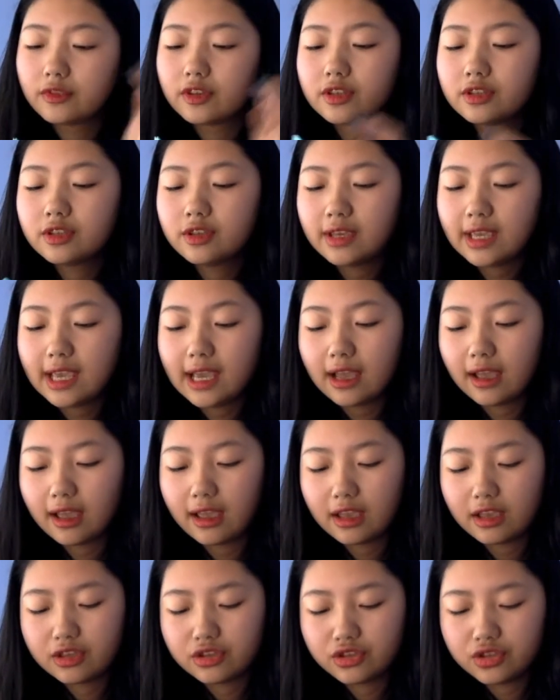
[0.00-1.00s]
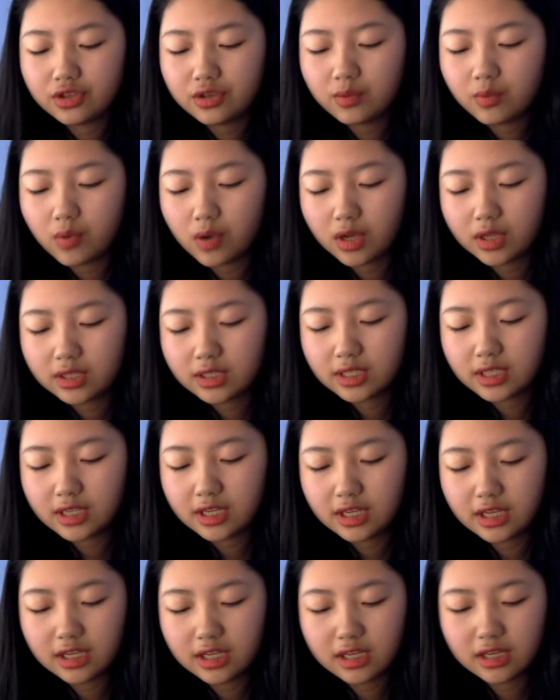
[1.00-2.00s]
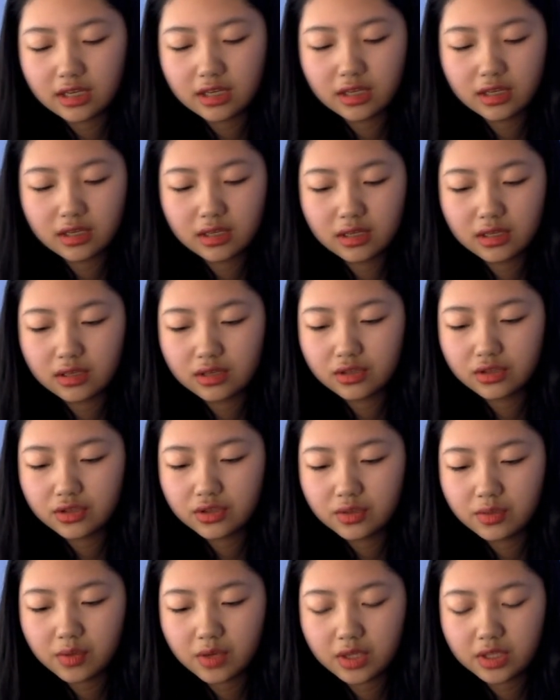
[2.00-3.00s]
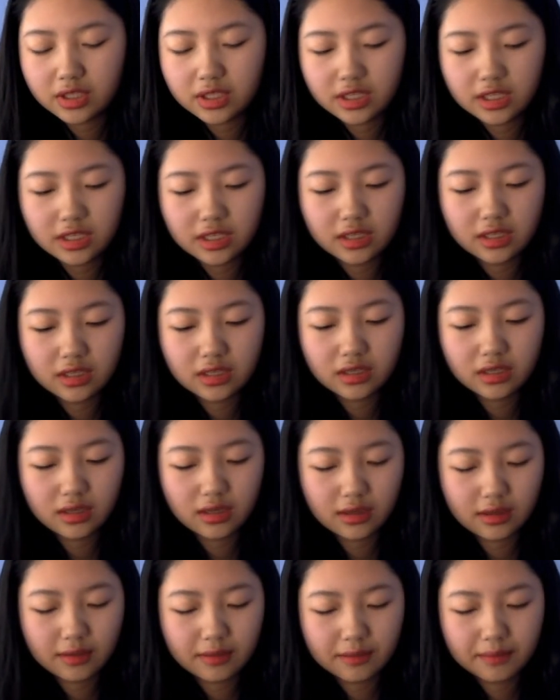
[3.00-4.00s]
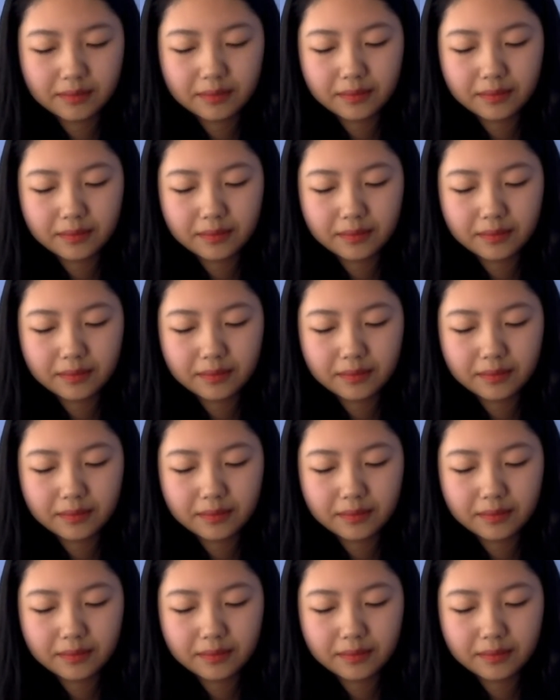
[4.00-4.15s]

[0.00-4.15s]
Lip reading: So yeah, she wanted it. She wanted, the